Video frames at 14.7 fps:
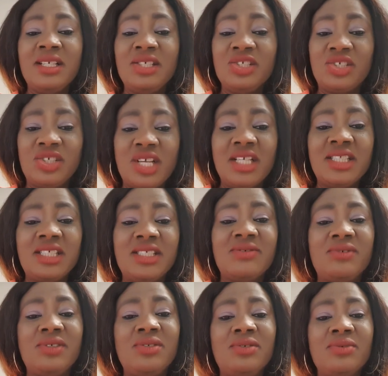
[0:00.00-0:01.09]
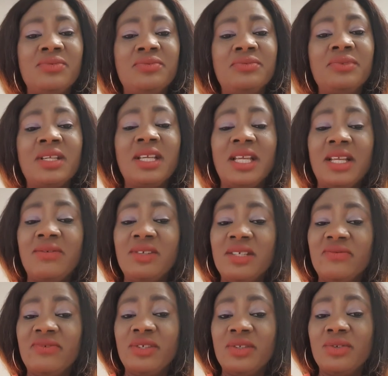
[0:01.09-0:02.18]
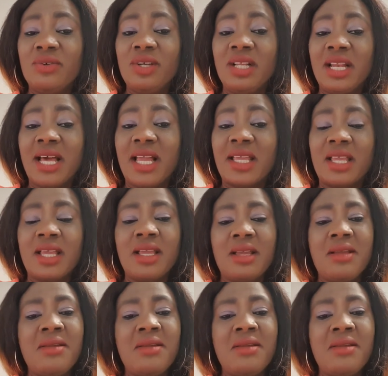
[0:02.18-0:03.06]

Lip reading: Share this video. Give this video a like.